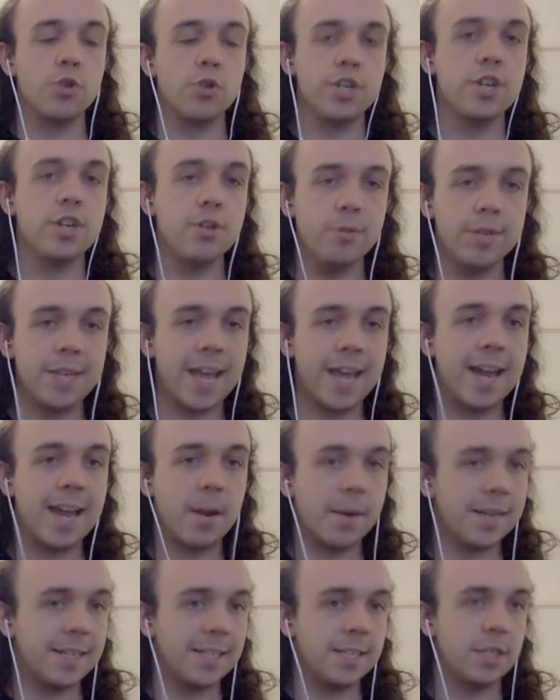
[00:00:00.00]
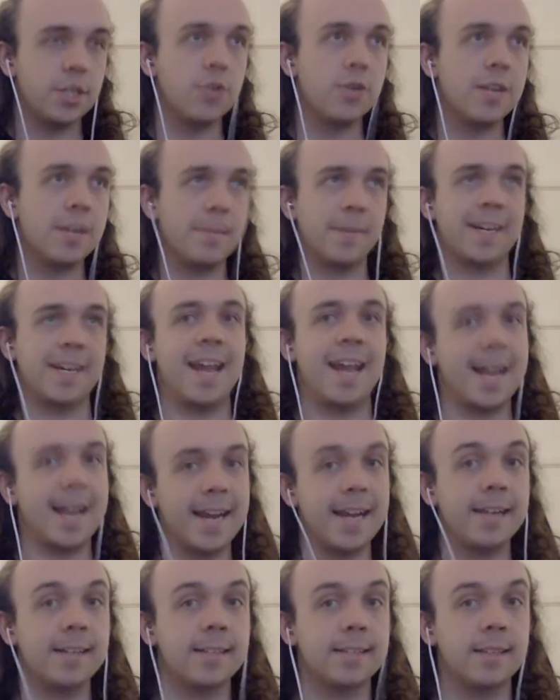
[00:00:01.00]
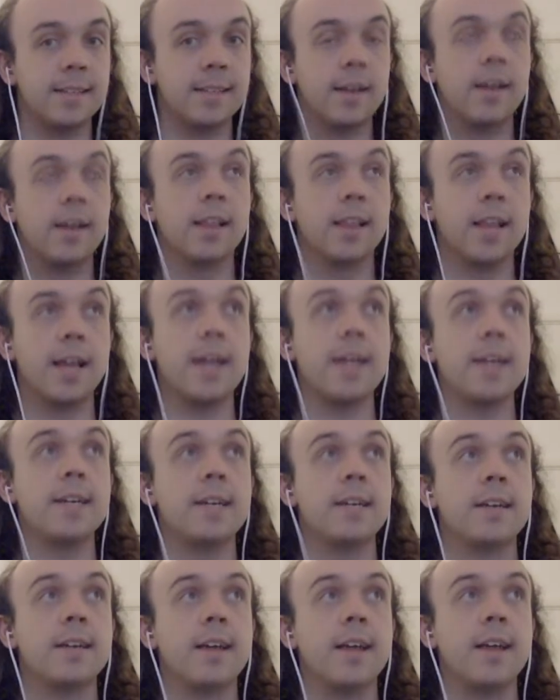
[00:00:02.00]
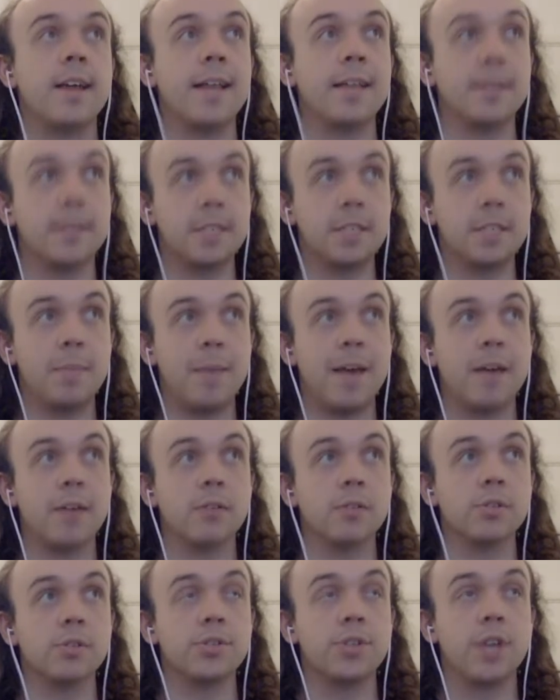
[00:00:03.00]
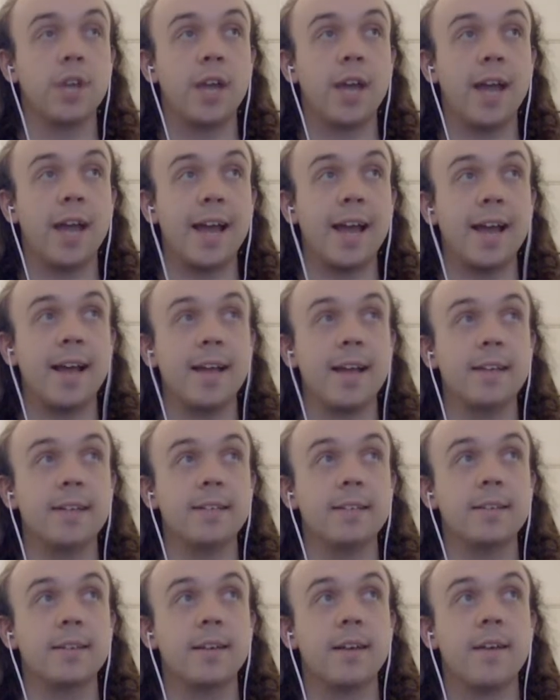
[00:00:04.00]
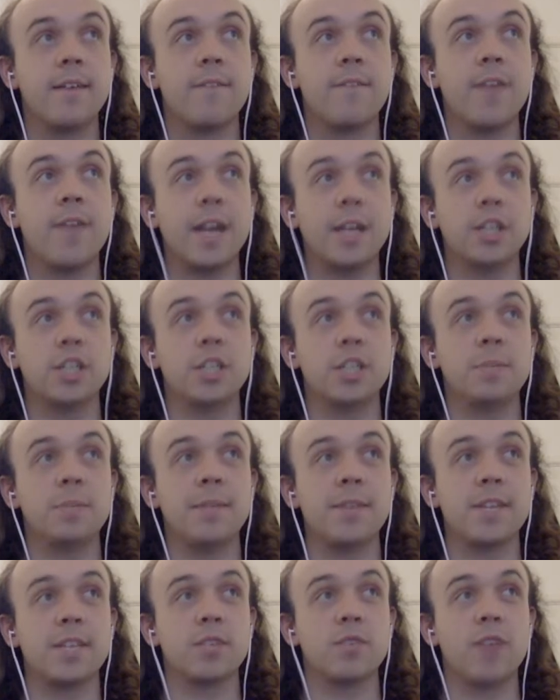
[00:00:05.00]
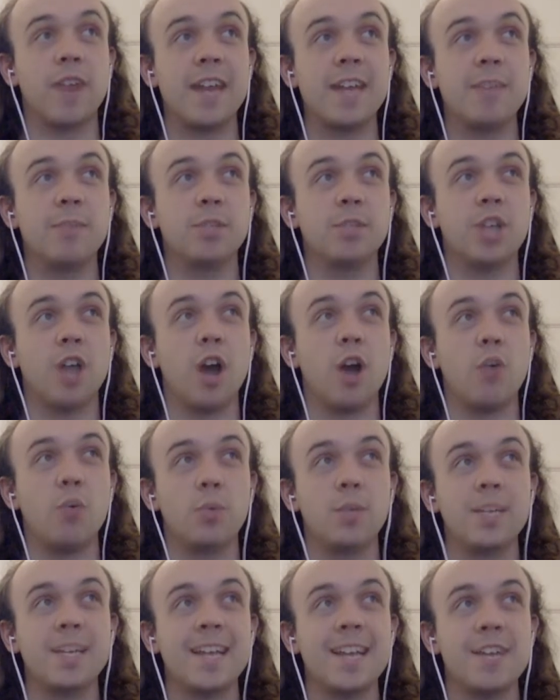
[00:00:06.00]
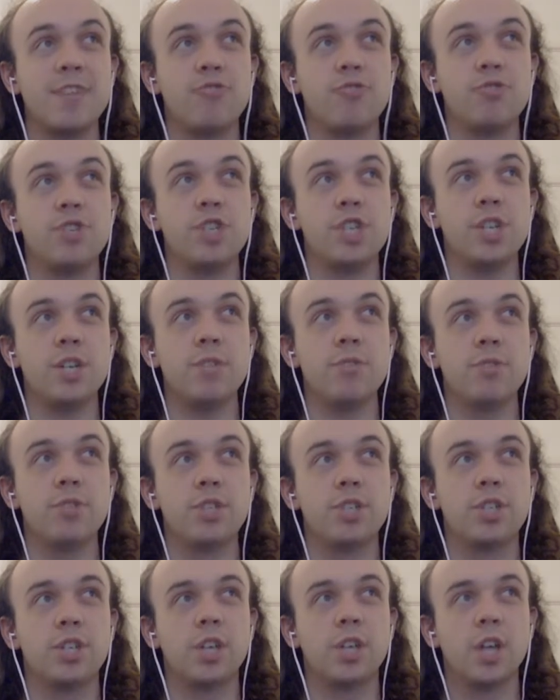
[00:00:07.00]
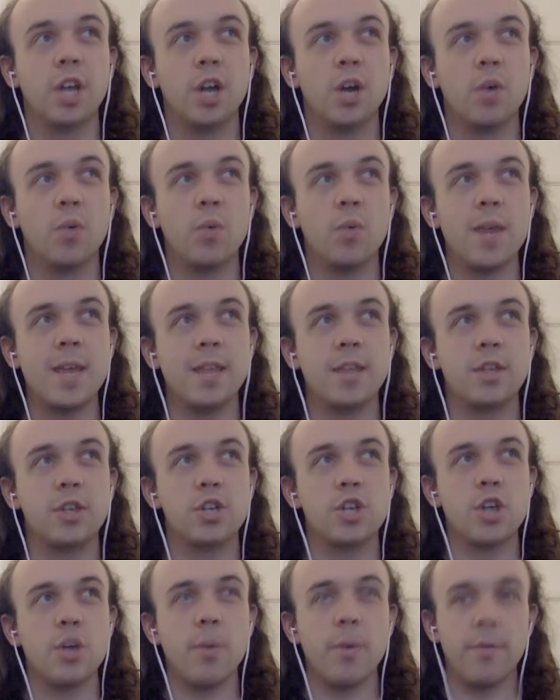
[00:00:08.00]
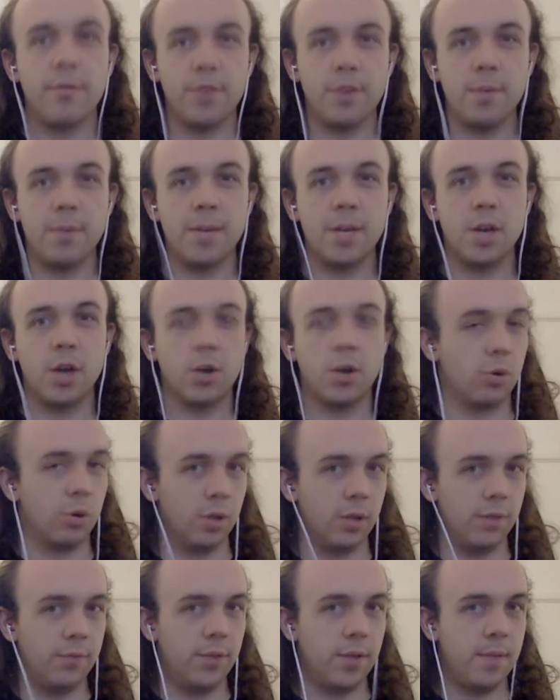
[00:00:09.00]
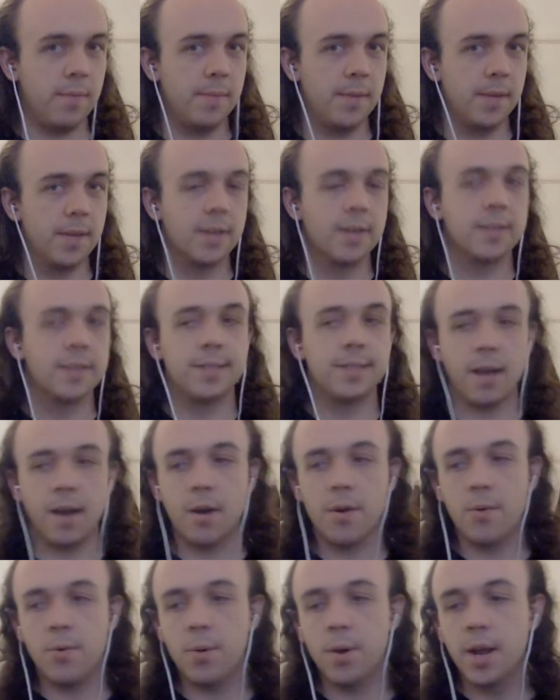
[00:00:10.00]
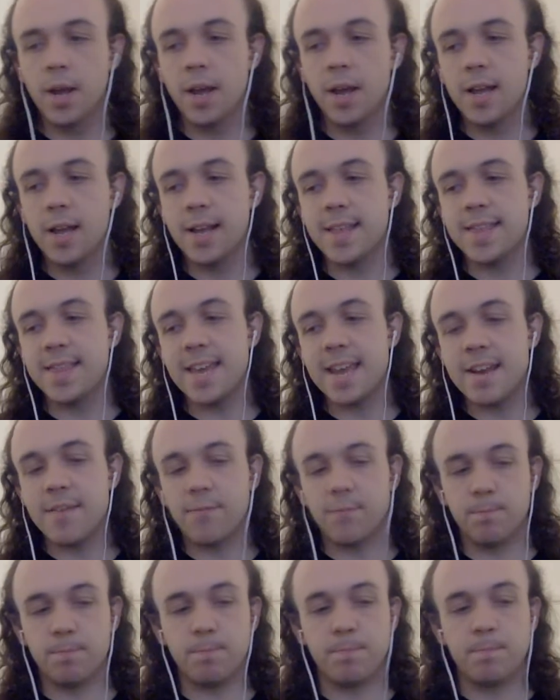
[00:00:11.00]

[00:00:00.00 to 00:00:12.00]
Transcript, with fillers: use AOS's unique mechanics, like endless spells and faction-specific terrain was only introduced with 2 of them and not all of them. So they